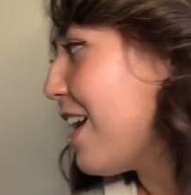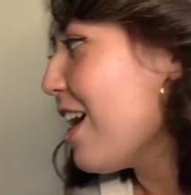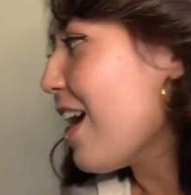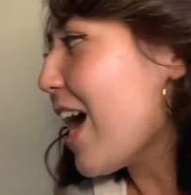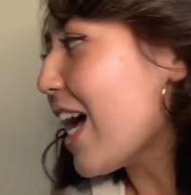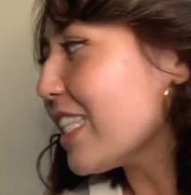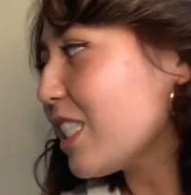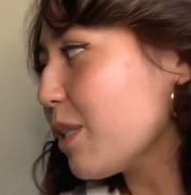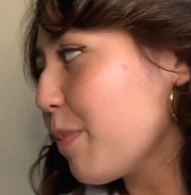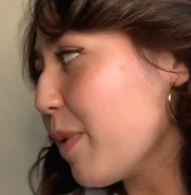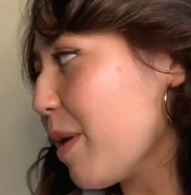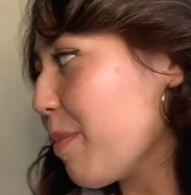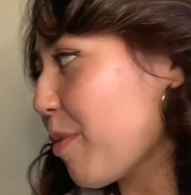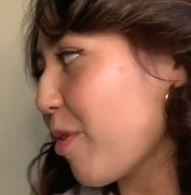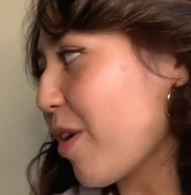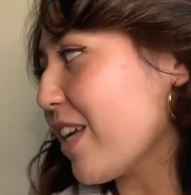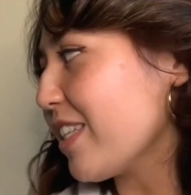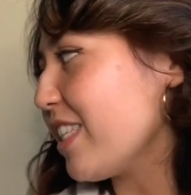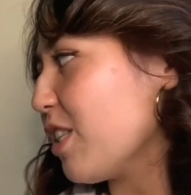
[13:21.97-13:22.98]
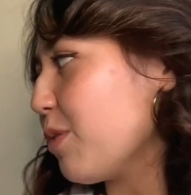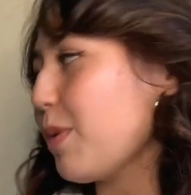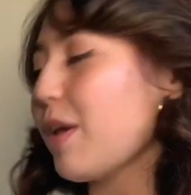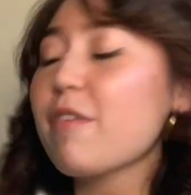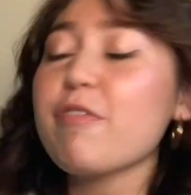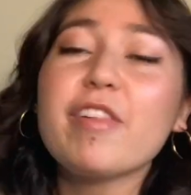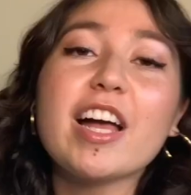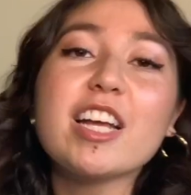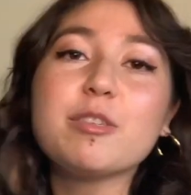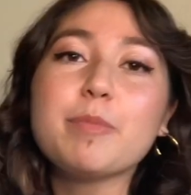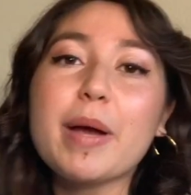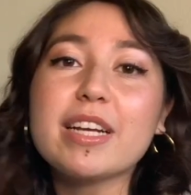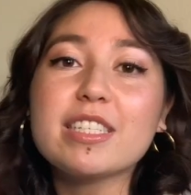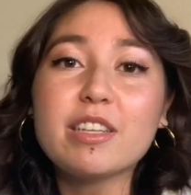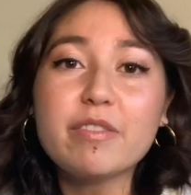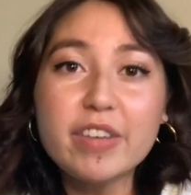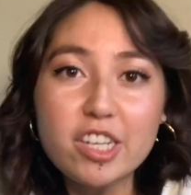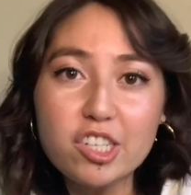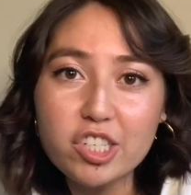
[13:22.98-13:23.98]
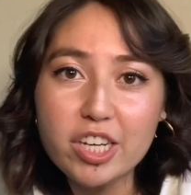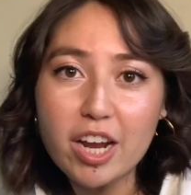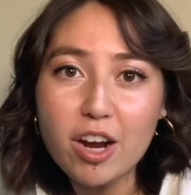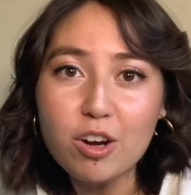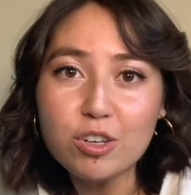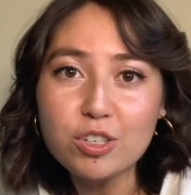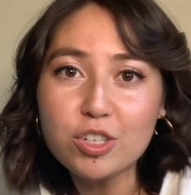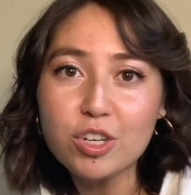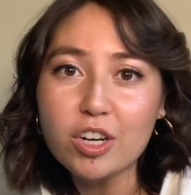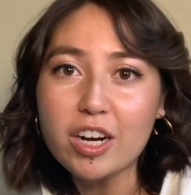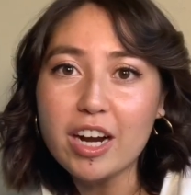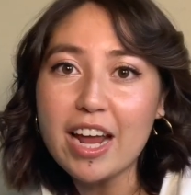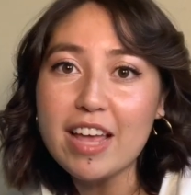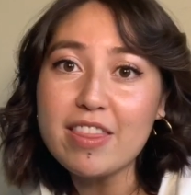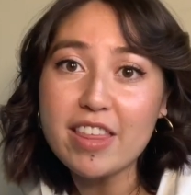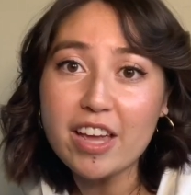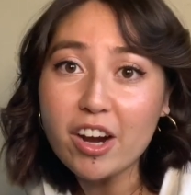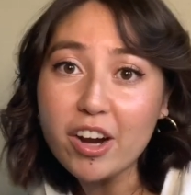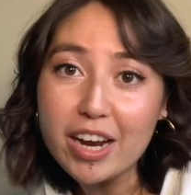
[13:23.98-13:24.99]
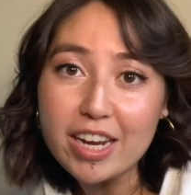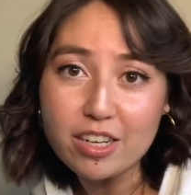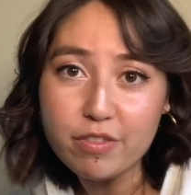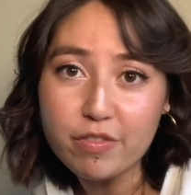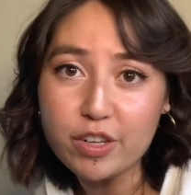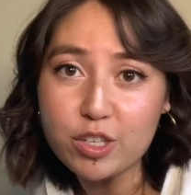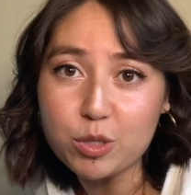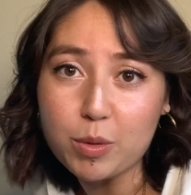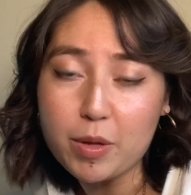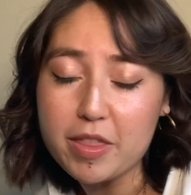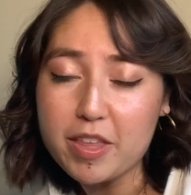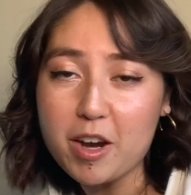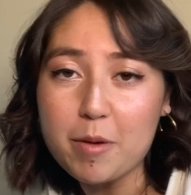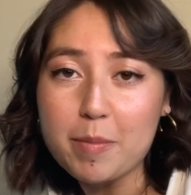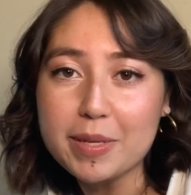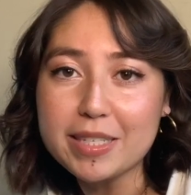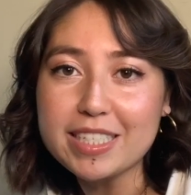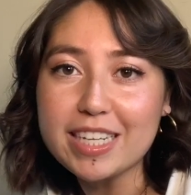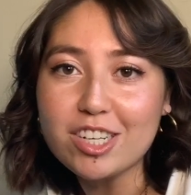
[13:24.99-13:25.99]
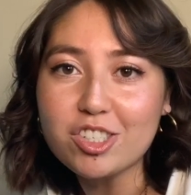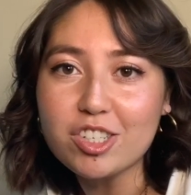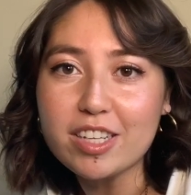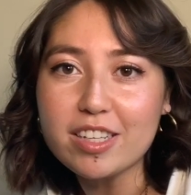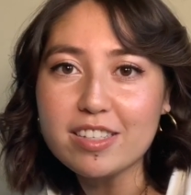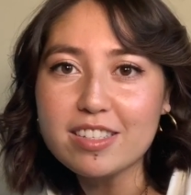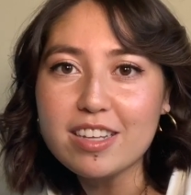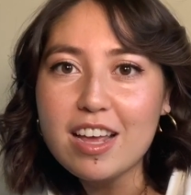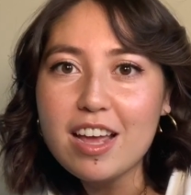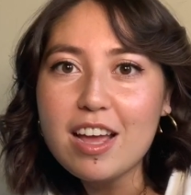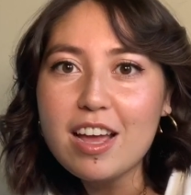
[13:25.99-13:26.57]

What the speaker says: As the play progresses, we have flashbacks of each character and their individual therapy sessions,